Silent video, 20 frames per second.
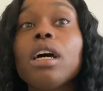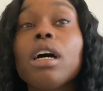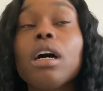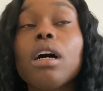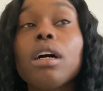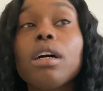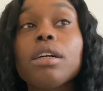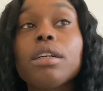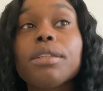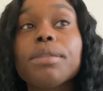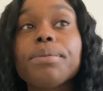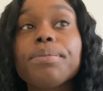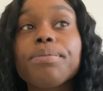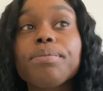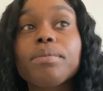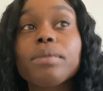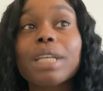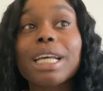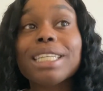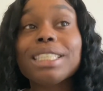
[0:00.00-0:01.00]

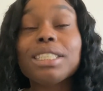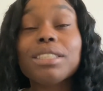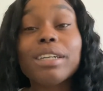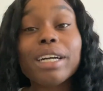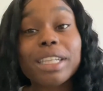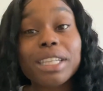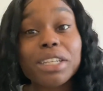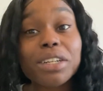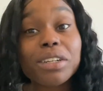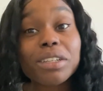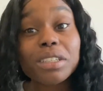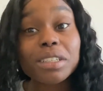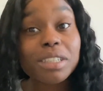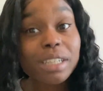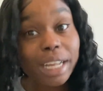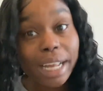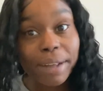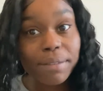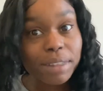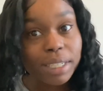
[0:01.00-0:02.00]
A
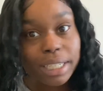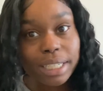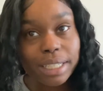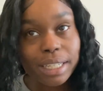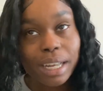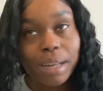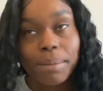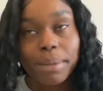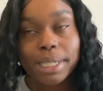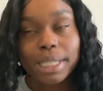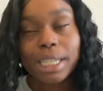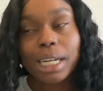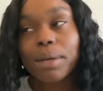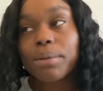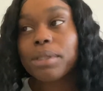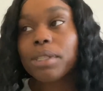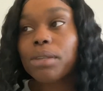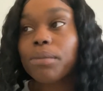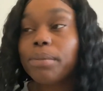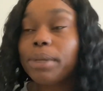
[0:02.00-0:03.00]
little after the time I said I
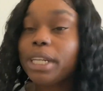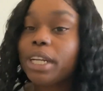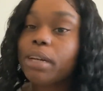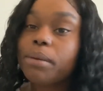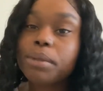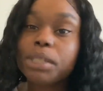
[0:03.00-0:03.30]
was gonna be there,